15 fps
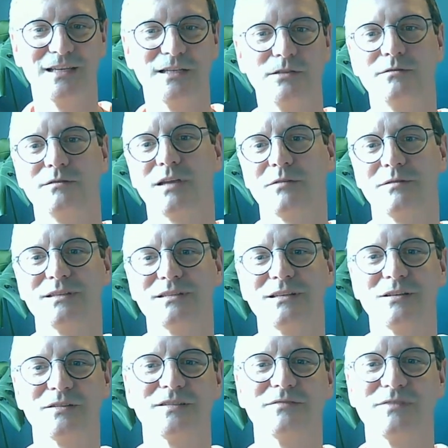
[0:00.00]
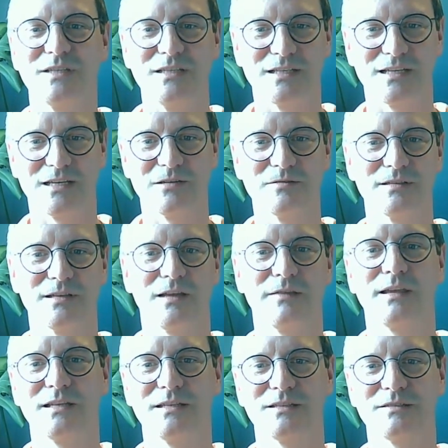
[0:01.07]
and you'd go into lots of details and
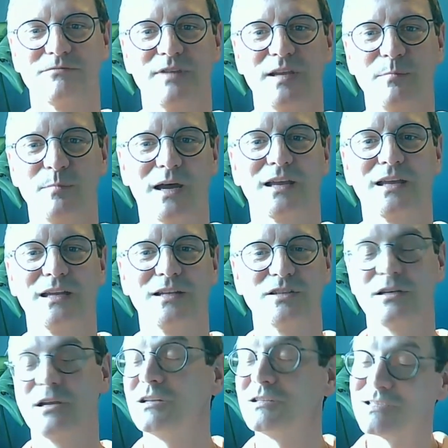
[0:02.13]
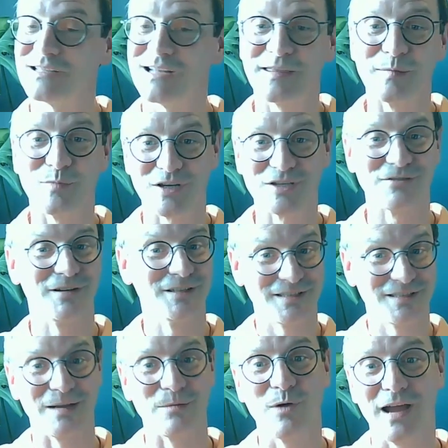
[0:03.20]
then it's repackaged. And I understand the pressure, I
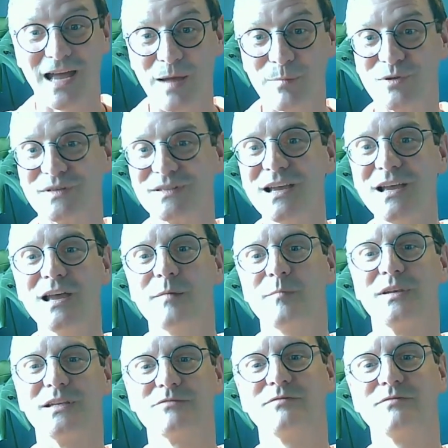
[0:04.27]
understand why it happens, but it's